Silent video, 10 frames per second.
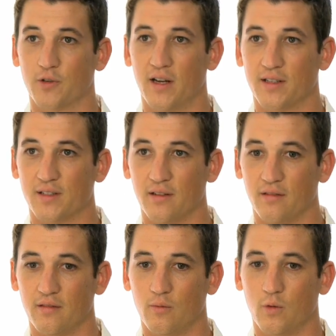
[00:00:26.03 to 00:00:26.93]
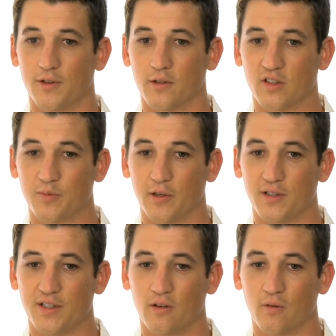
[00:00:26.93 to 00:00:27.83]
stress, and what they're
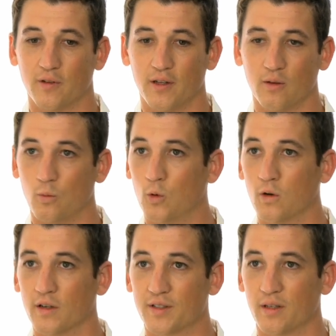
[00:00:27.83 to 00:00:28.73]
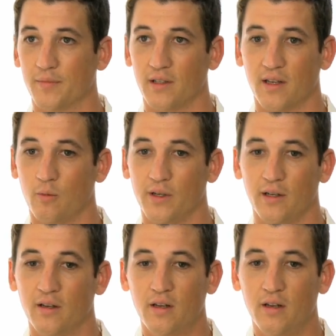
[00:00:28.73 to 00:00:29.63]
experiencing over there in war is something that
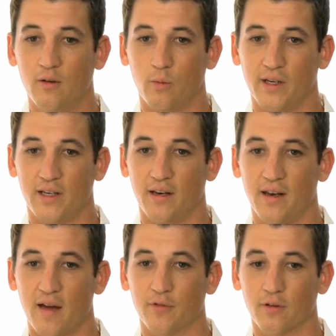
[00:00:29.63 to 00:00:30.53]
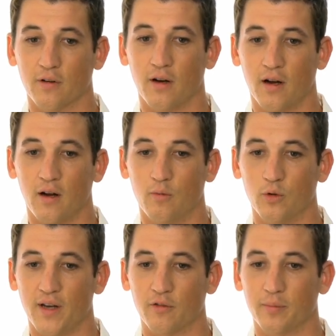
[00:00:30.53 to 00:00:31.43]
we can never,
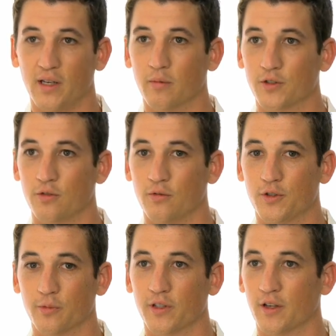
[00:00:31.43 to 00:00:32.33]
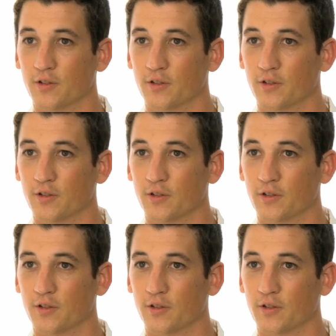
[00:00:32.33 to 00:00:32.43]
we'll never be able to really